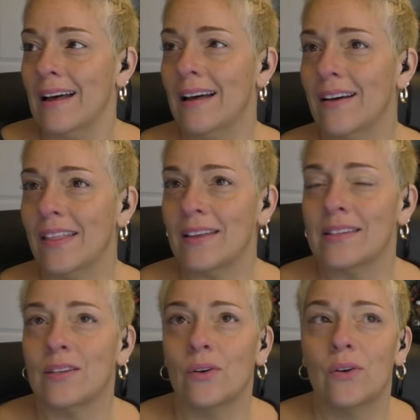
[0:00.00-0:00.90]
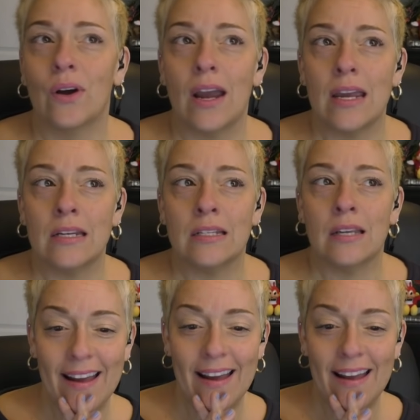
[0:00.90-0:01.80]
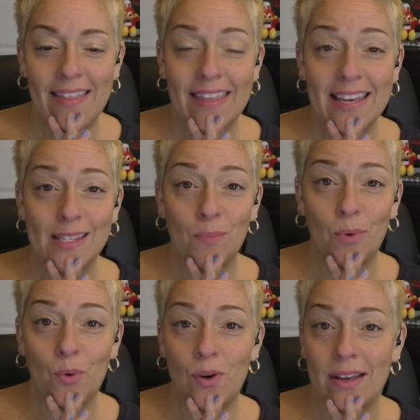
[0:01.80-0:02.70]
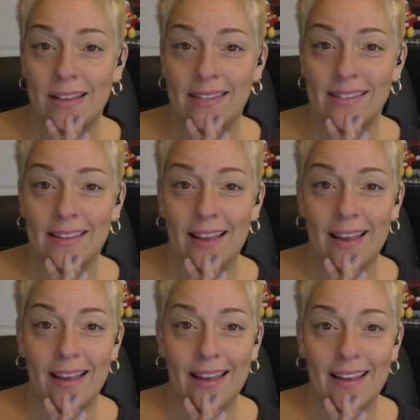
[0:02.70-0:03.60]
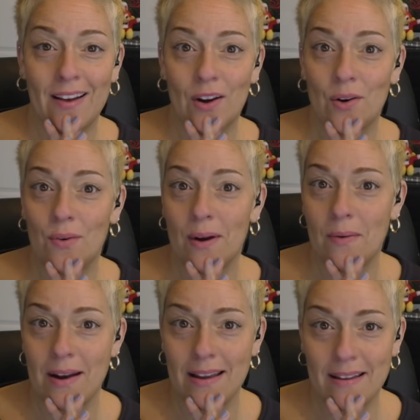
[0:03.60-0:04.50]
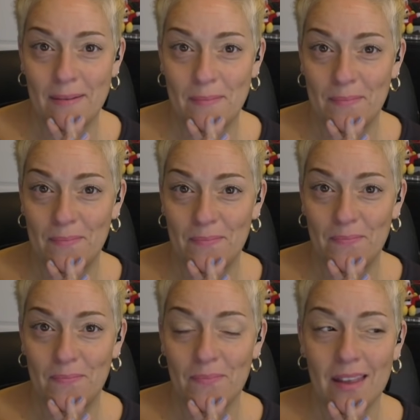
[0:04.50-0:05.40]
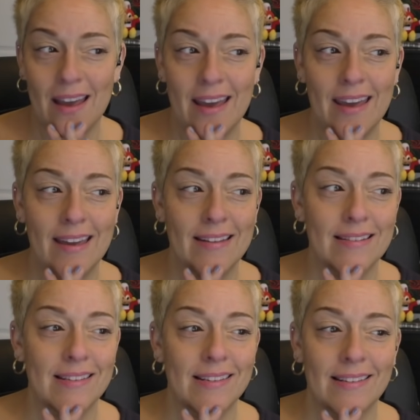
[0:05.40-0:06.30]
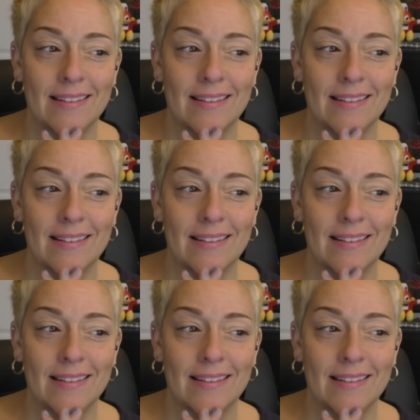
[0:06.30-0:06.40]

Oh, that's so great. These boys are growing up and